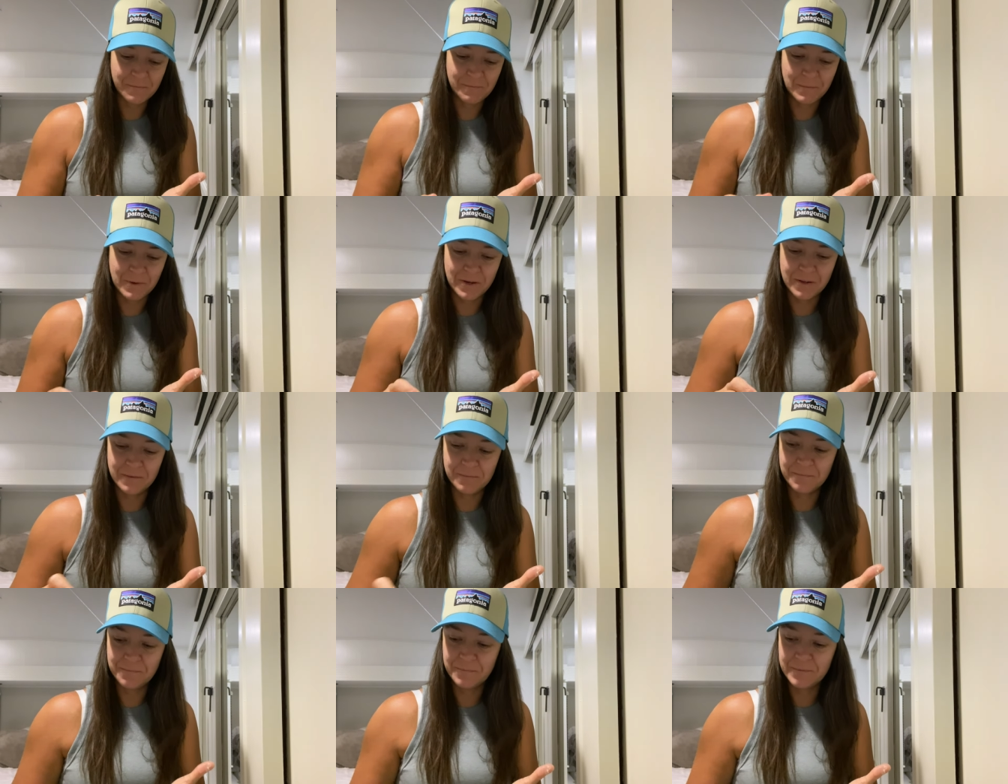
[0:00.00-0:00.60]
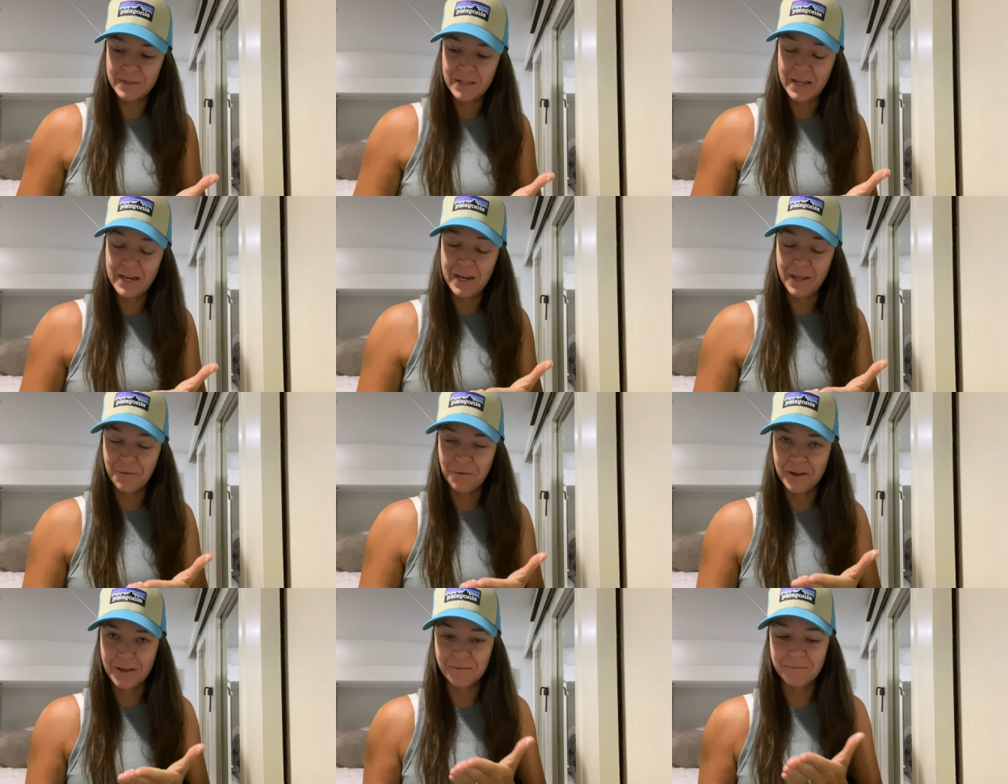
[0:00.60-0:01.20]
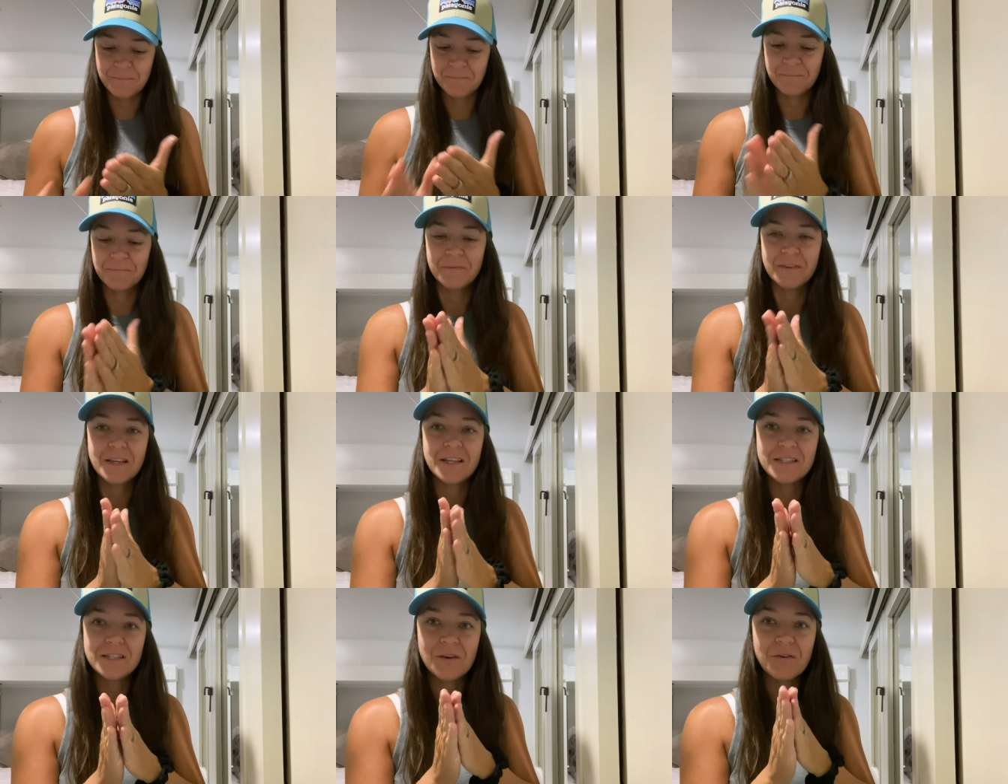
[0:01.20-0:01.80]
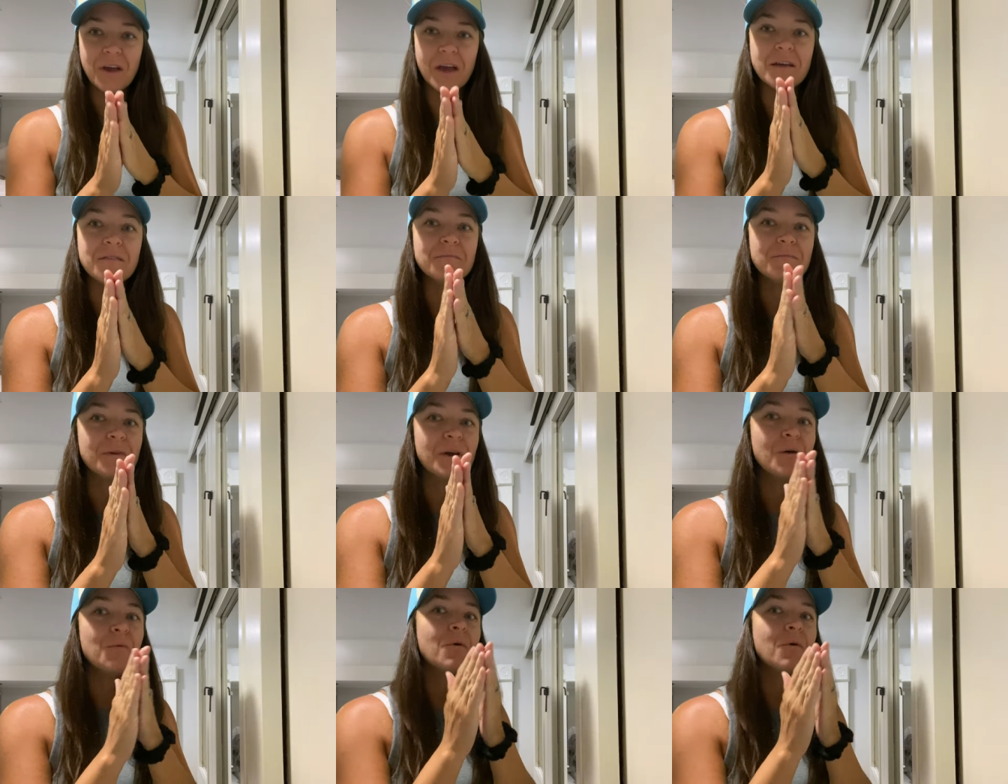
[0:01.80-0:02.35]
But anyway, it's okay. It